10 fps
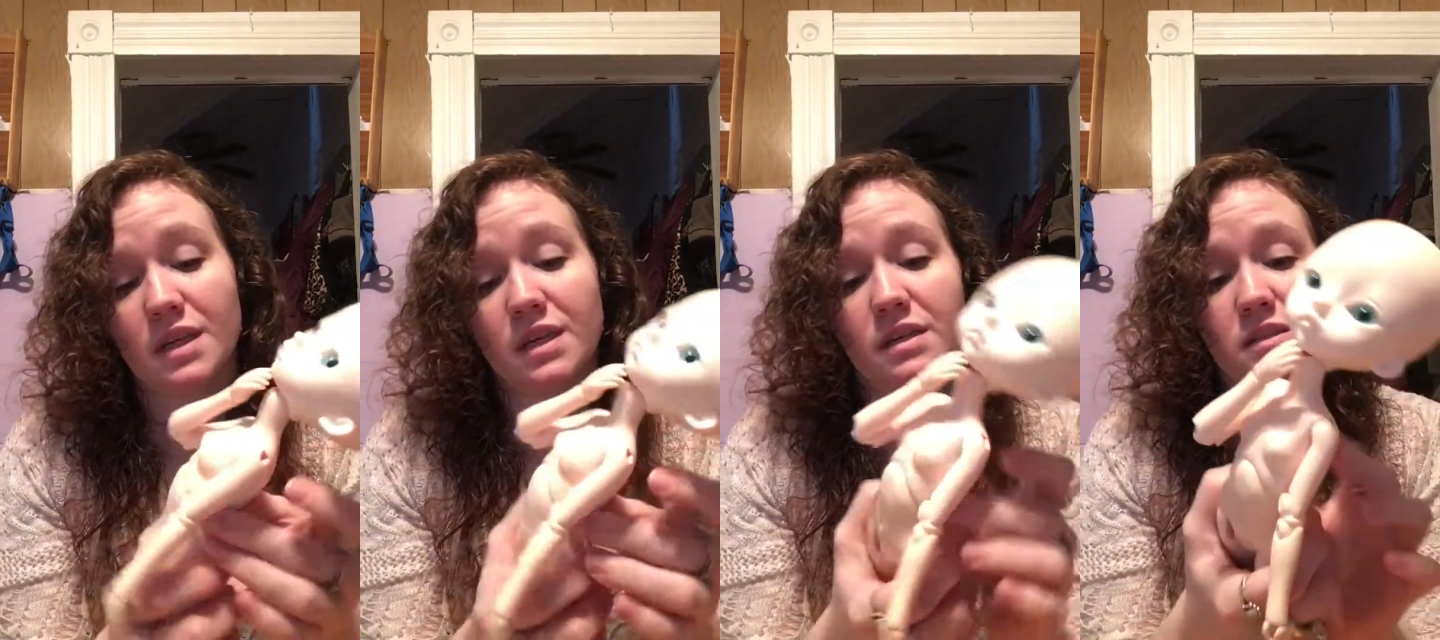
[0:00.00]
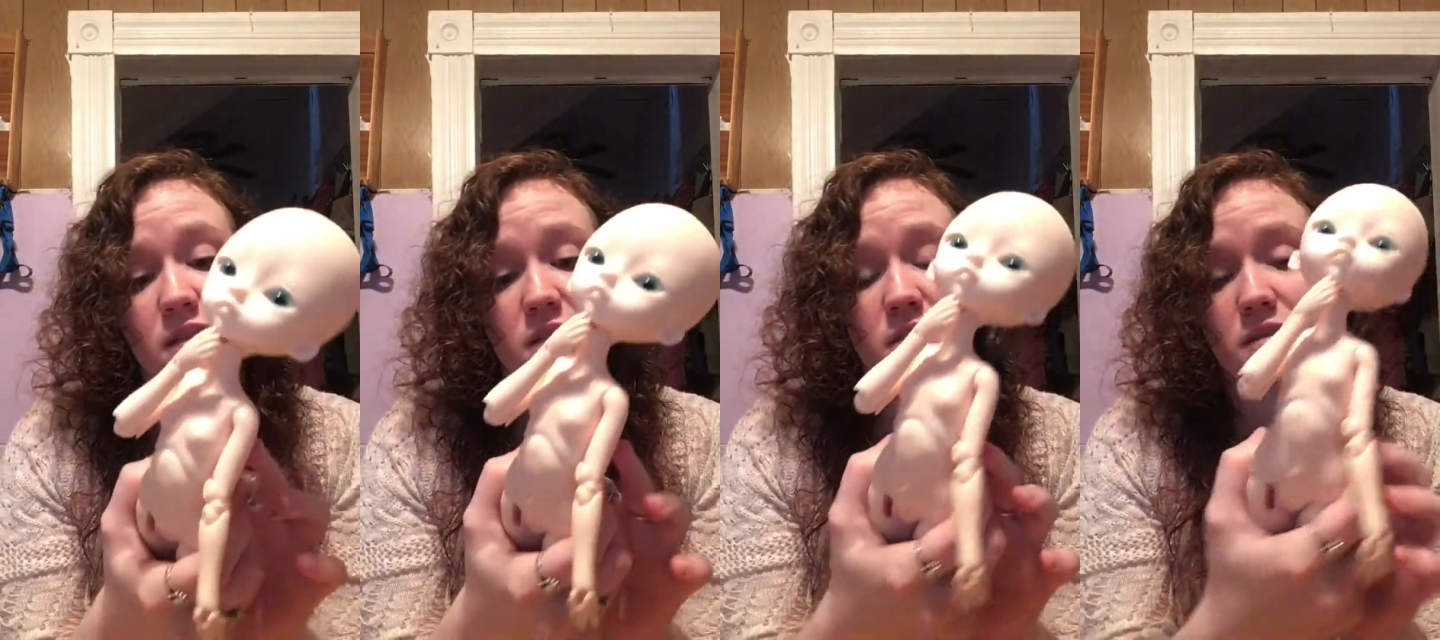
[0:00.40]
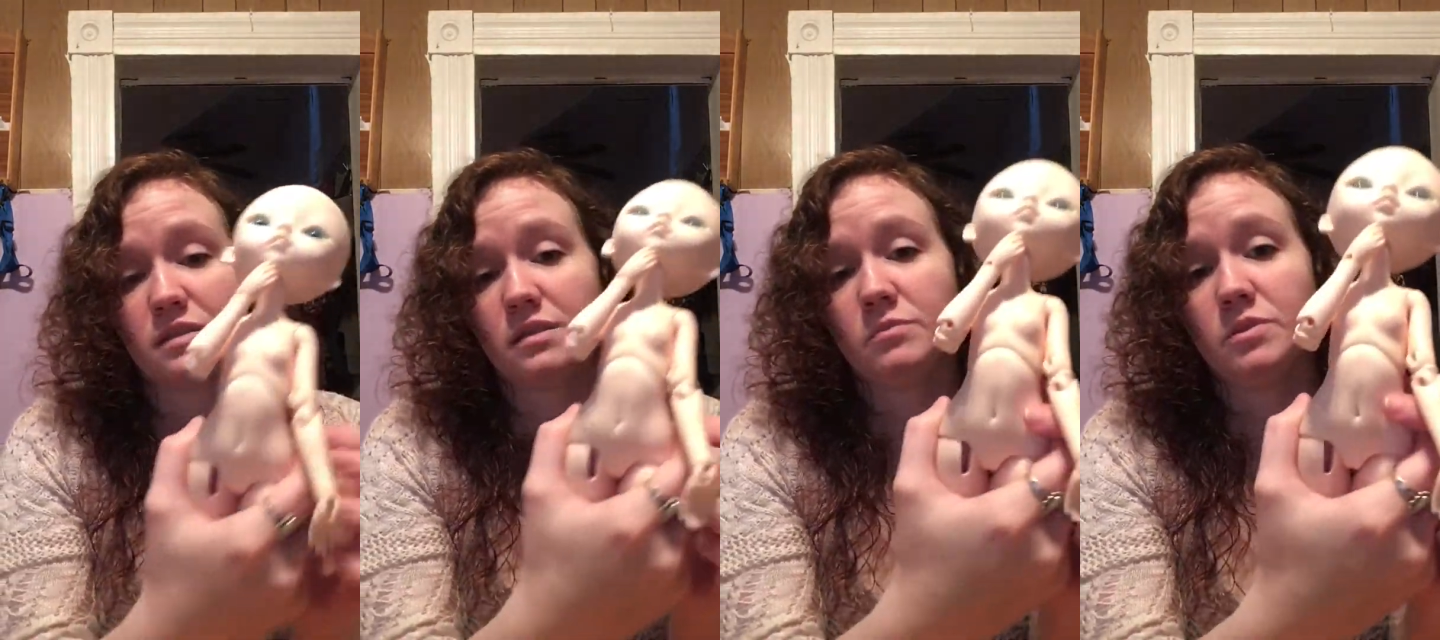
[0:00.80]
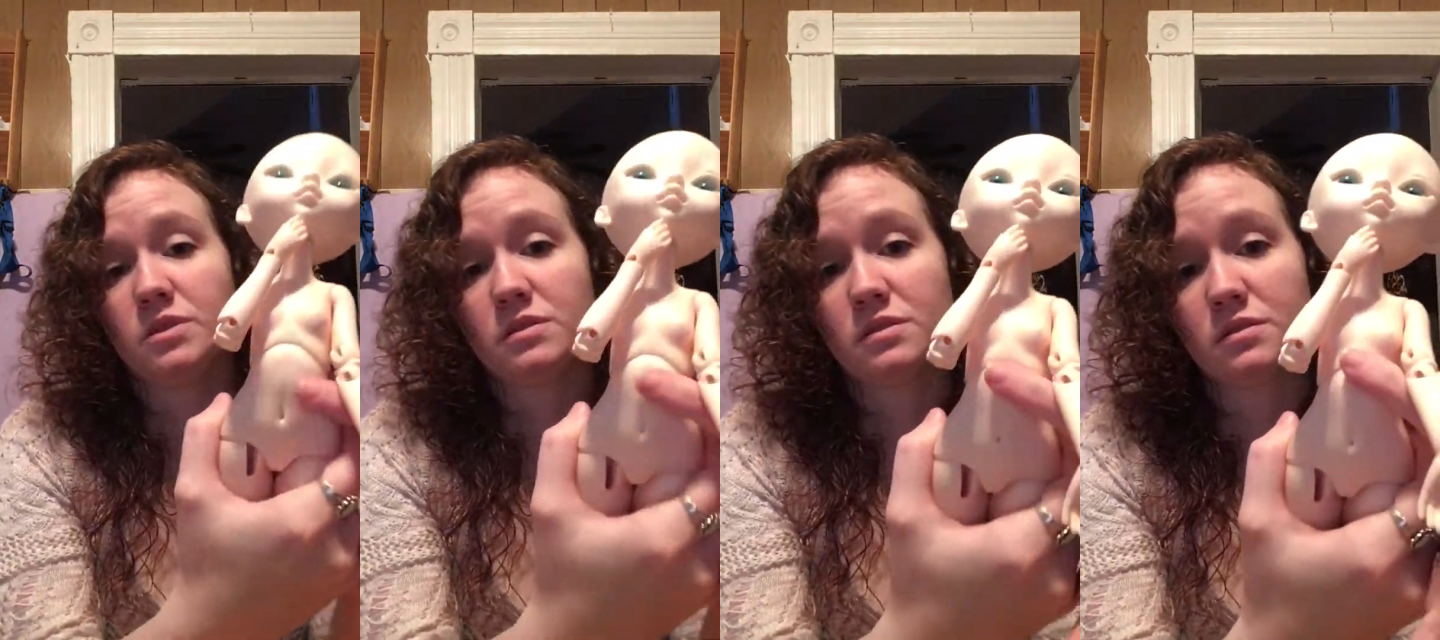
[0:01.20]
and it's
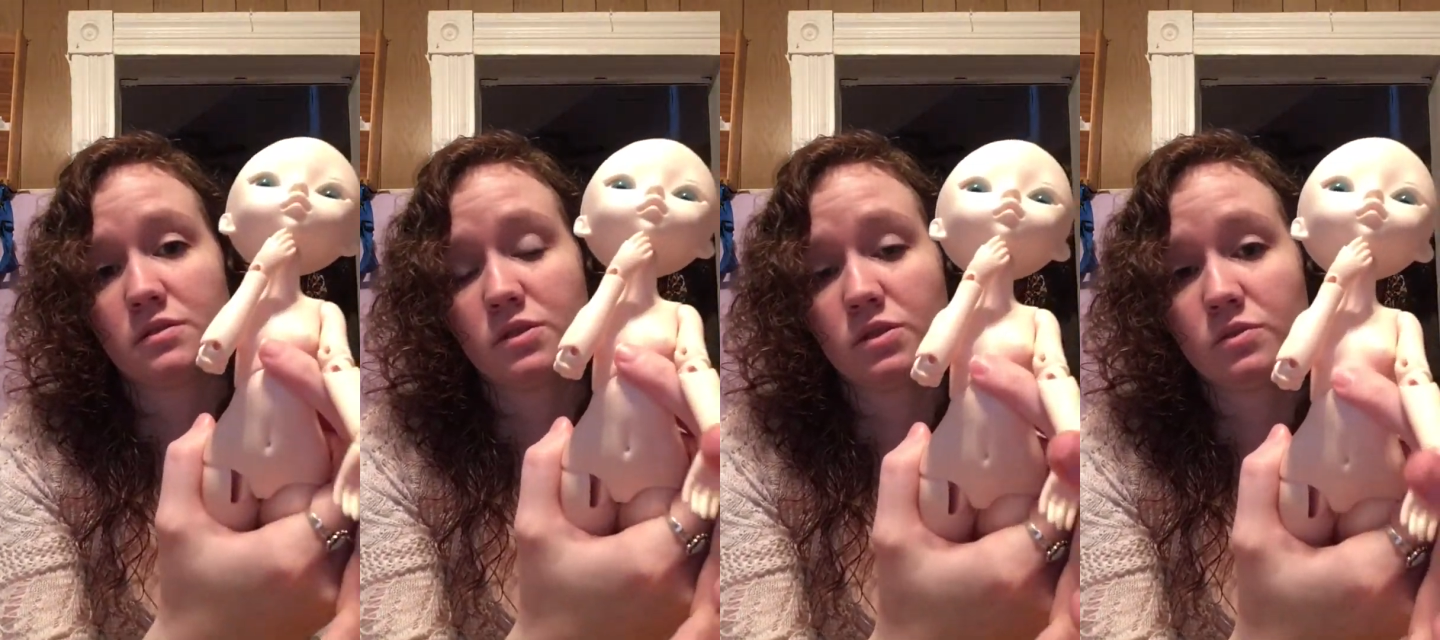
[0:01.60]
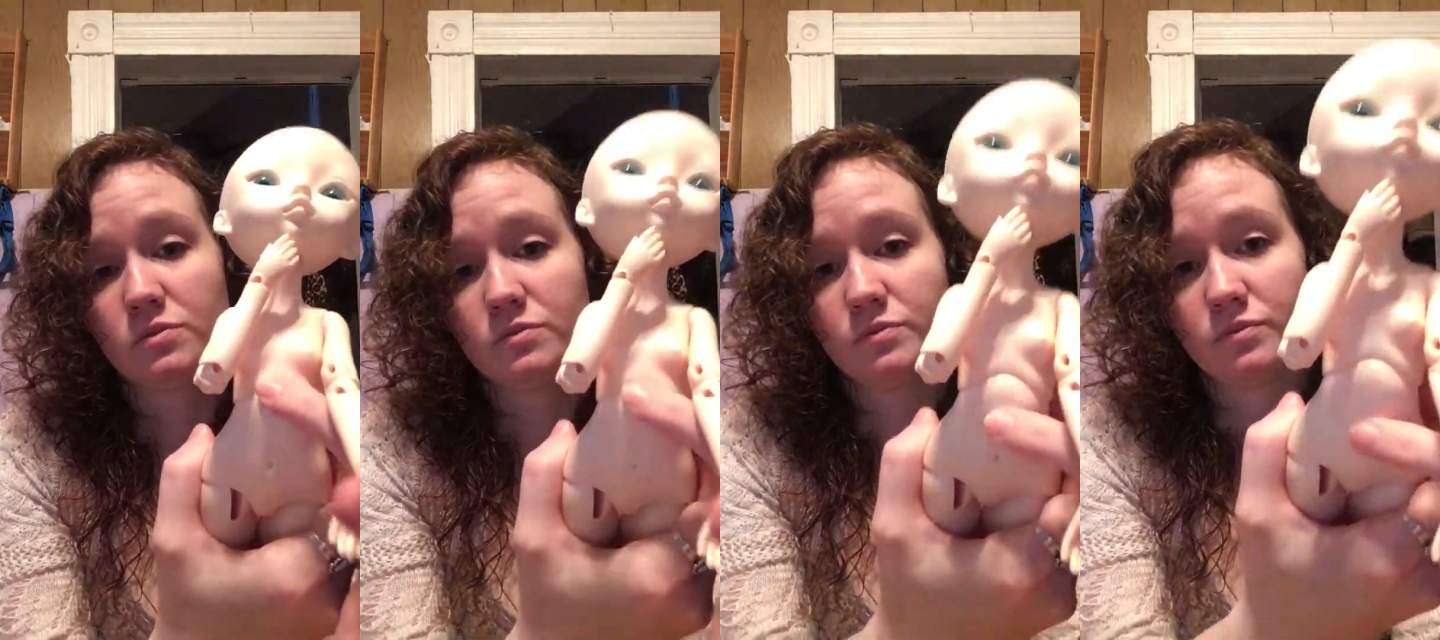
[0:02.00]
seamless too.